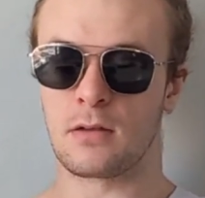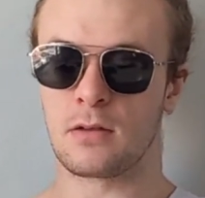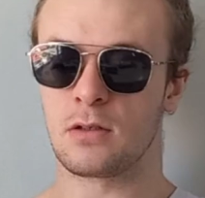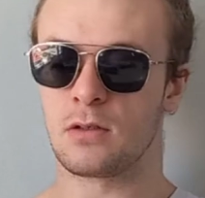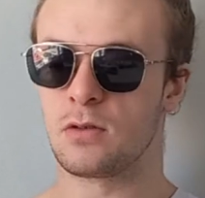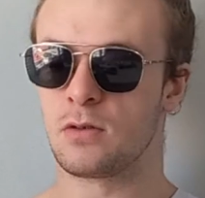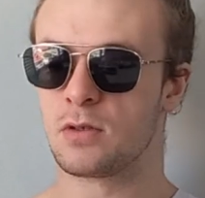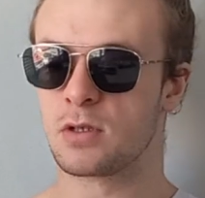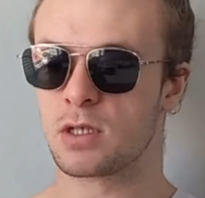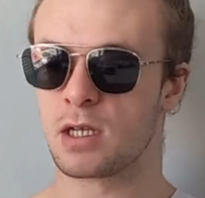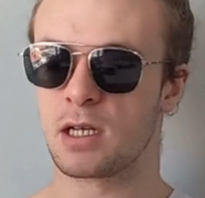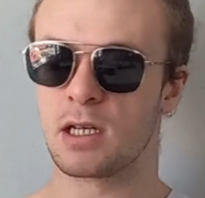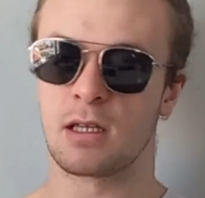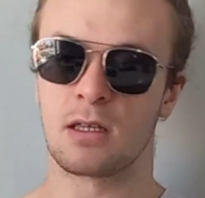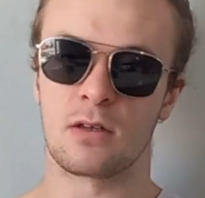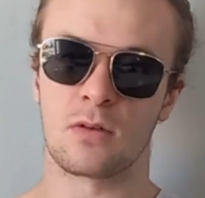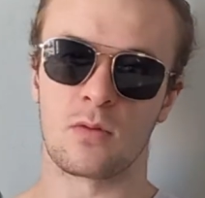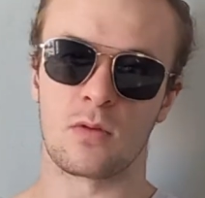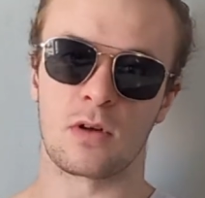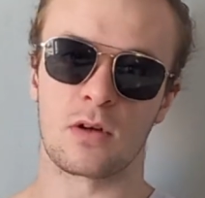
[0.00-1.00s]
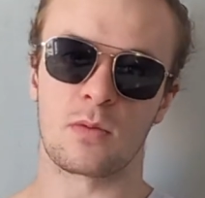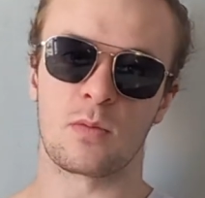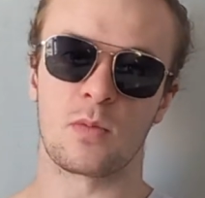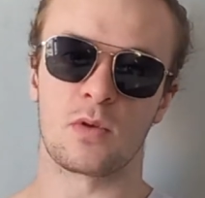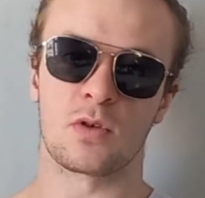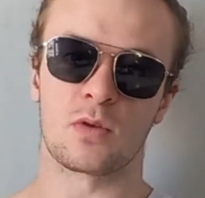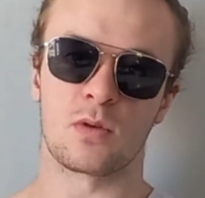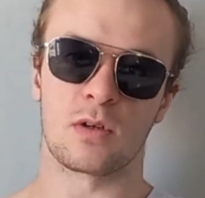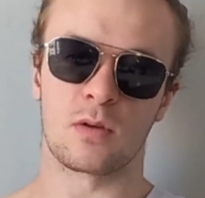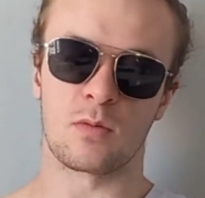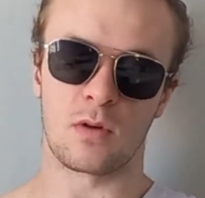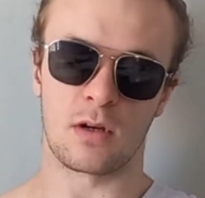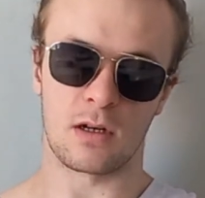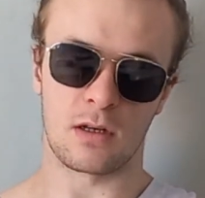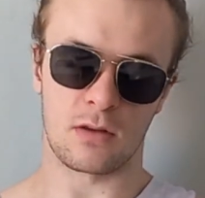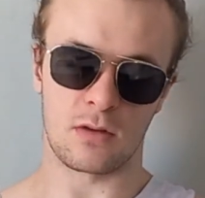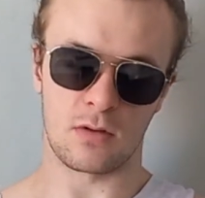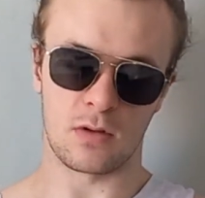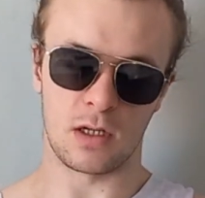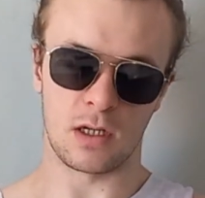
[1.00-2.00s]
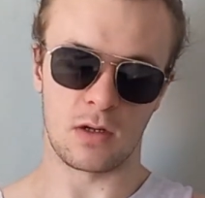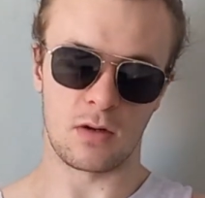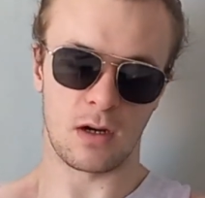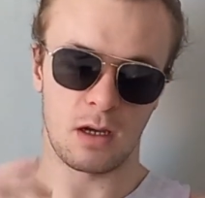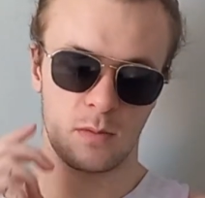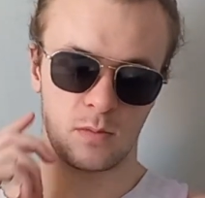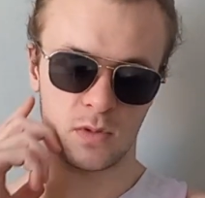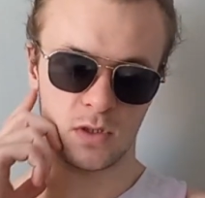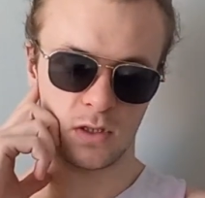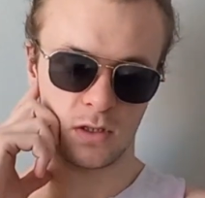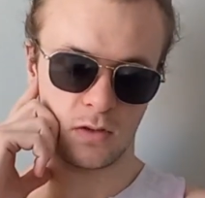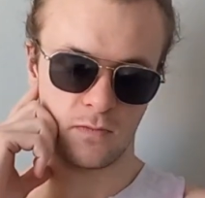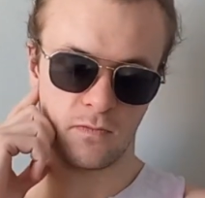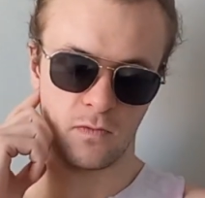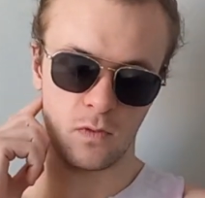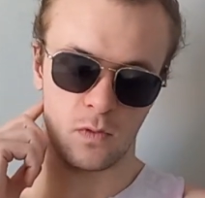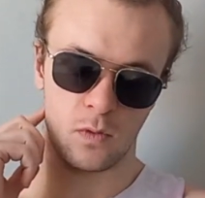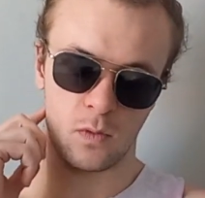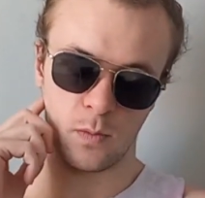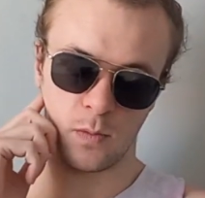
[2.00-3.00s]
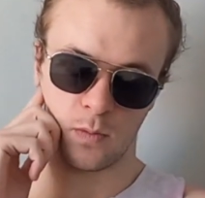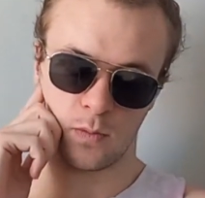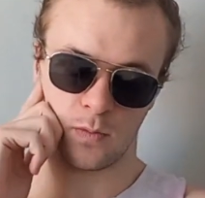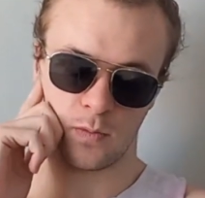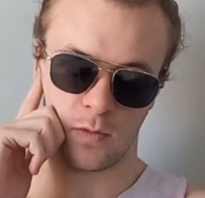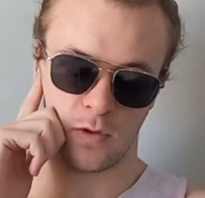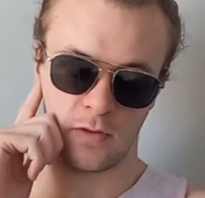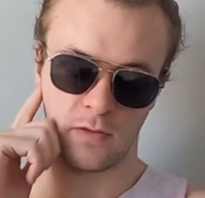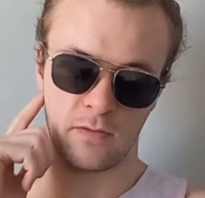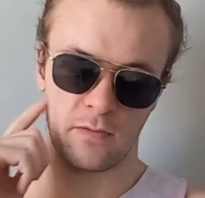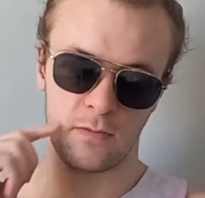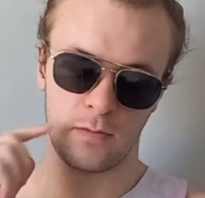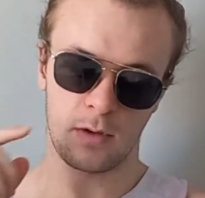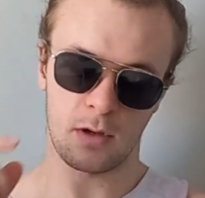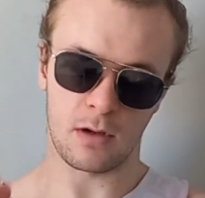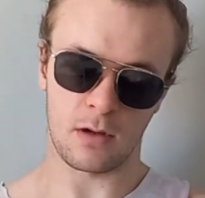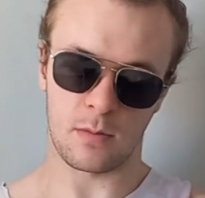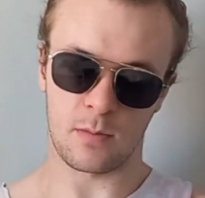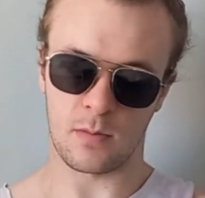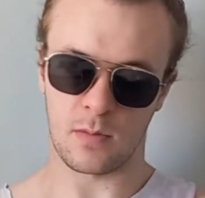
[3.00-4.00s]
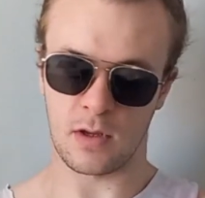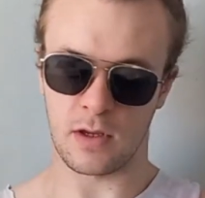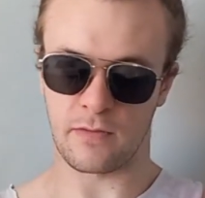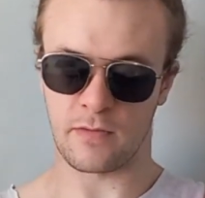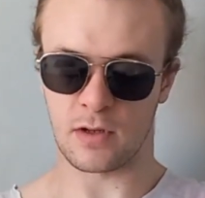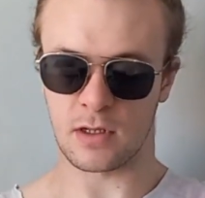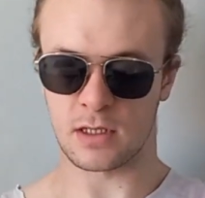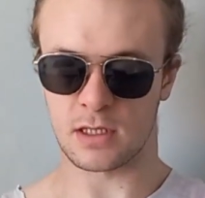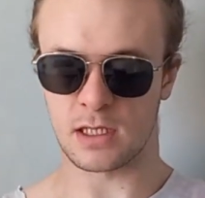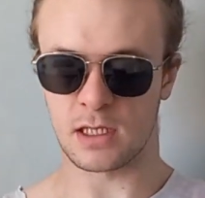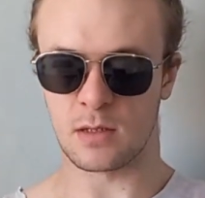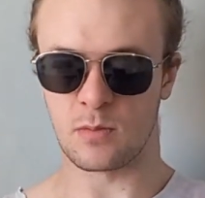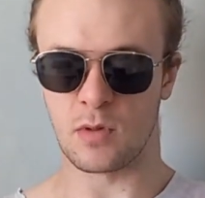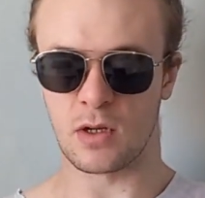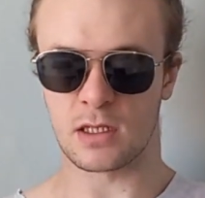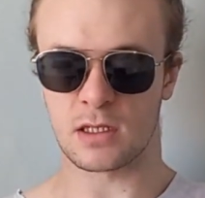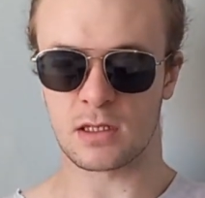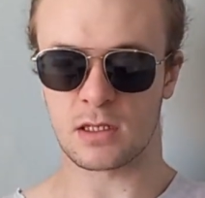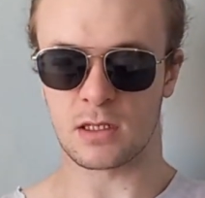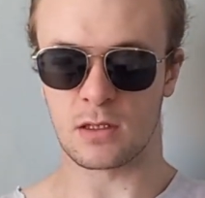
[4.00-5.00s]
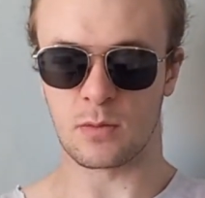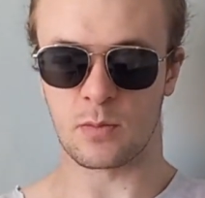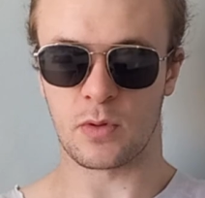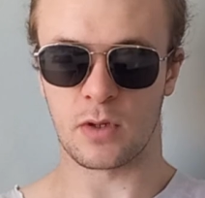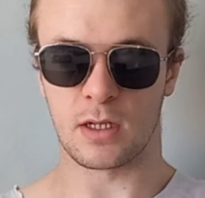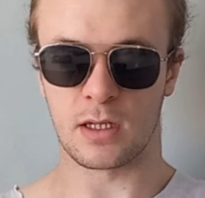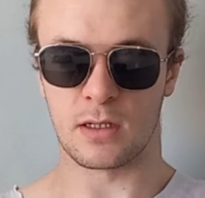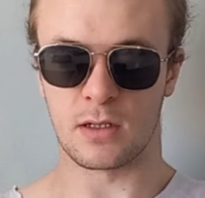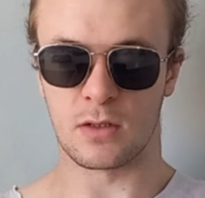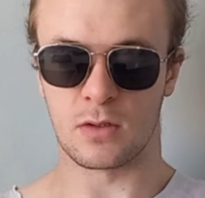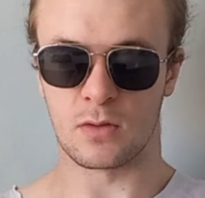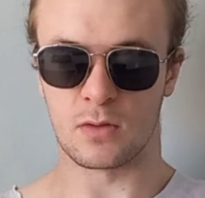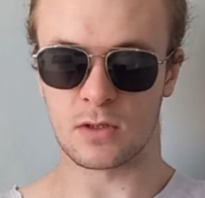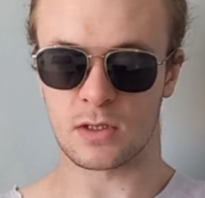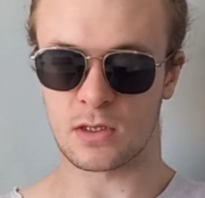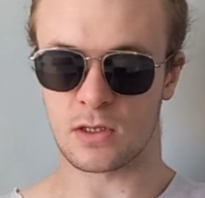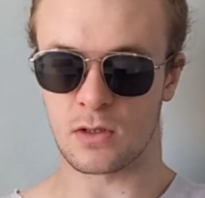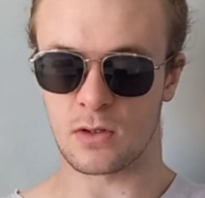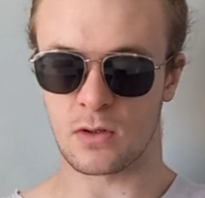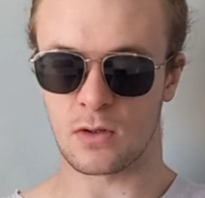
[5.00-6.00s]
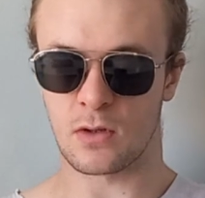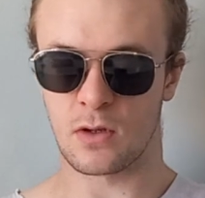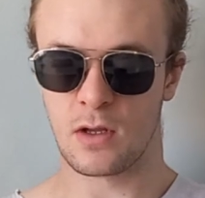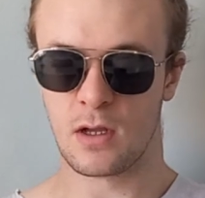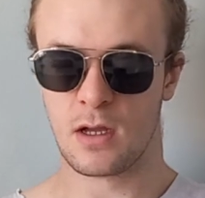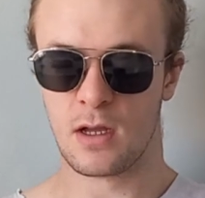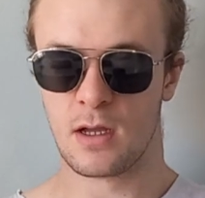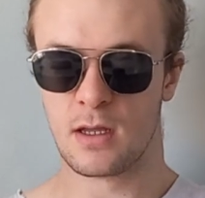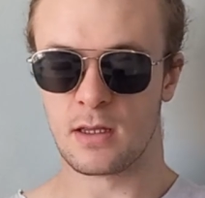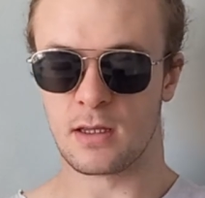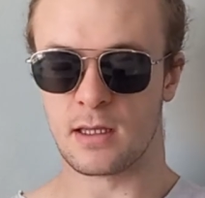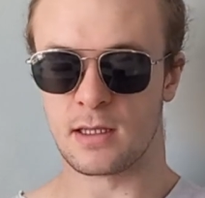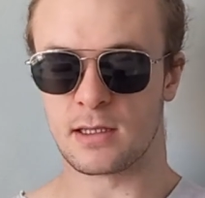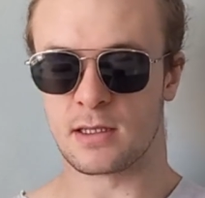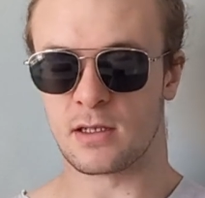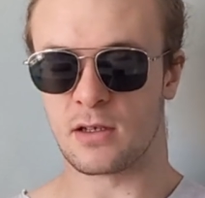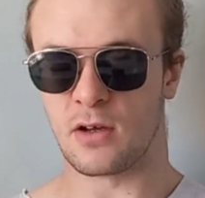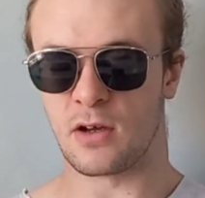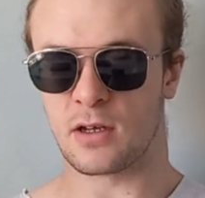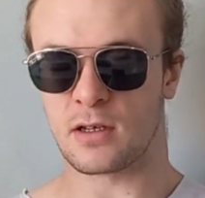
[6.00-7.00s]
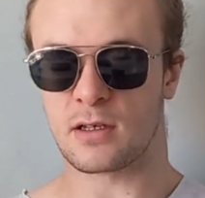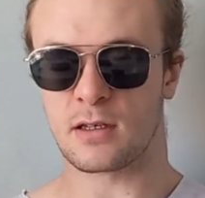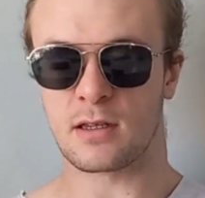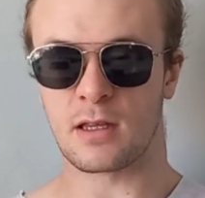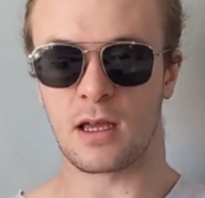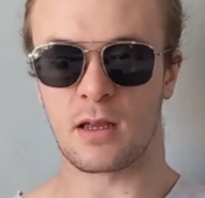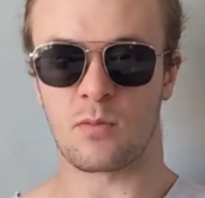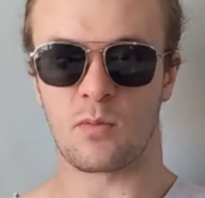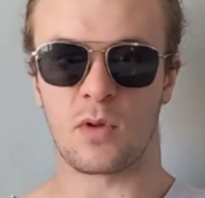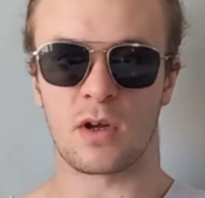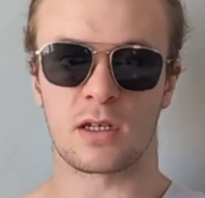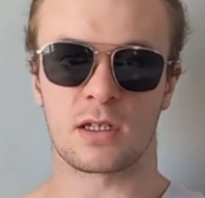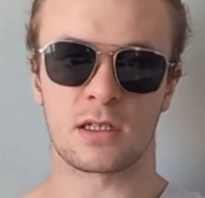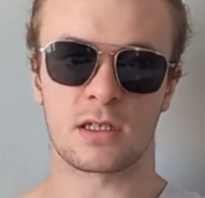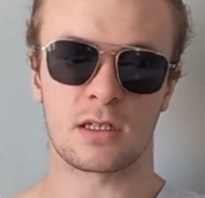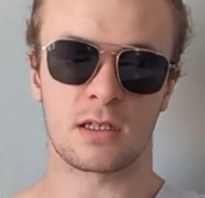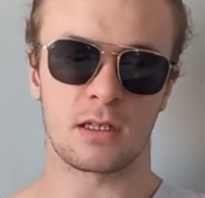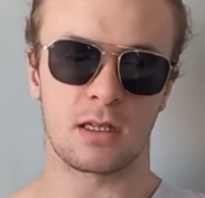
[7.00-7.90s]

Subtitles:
Usually you want between 1 and 3 grams for efficacy, but it's still pretty new, so there's not that much.